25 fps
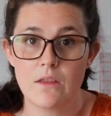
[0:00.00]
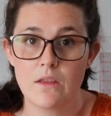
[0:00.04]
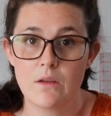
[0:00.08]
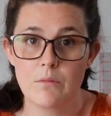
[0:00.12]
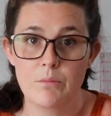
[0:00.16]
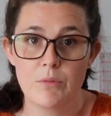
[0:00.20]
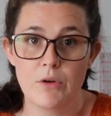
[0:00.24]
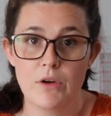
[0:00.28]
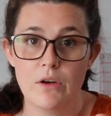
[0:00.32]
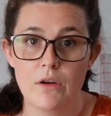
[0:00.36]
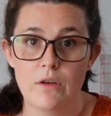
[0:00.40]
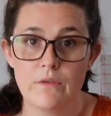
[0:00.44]
the
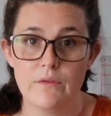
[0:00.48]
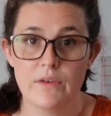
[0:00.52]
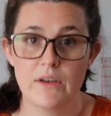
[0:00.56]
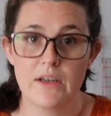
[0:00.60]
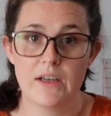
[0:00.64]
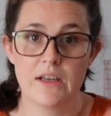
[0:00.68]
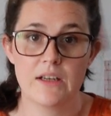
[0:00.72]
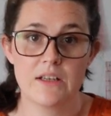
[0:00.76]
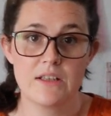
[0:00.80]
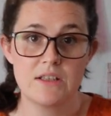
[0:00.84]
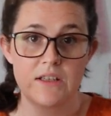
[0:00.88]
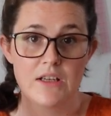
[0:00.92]

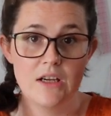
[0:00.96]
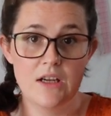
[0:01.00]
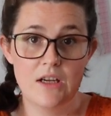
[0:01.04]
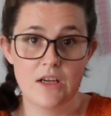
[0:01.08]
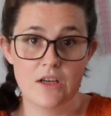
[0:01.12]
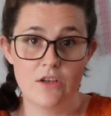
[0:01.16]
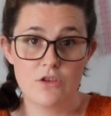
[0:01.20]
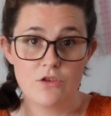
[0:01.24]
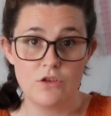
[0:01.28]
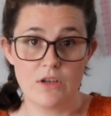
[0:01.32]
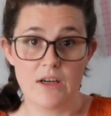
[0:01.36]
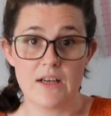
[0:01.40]
perfect
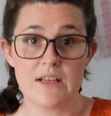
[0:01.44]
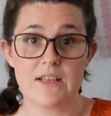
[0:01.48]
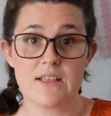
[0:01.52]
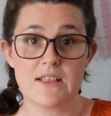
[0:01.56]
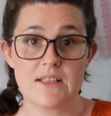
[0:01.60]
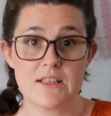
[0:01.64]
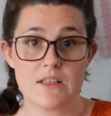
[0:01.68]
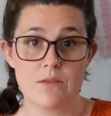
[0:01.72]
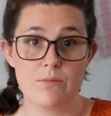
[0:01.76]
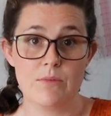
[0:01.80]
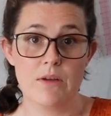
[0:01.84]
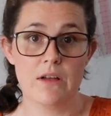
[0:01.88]

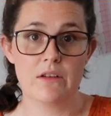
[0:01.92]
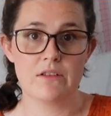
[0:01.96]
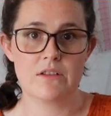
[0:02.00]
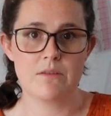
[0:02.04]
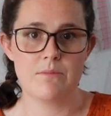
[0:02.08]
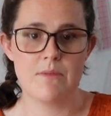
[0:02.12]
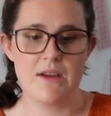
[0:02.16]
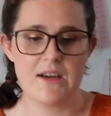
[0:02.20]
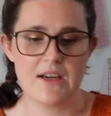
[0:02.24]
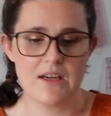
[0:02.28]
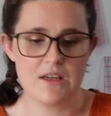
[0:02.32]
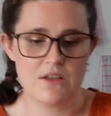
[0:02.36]
dress to be able to
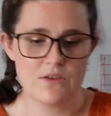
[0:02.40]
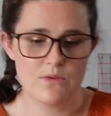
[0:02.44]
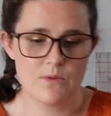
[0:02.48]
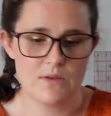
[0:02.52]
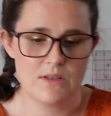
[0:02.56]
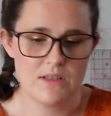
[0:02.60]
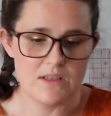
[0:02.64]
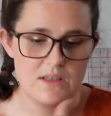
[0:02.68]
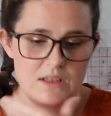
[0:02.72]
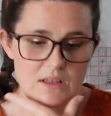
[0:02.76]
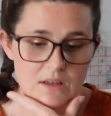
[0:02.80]
make into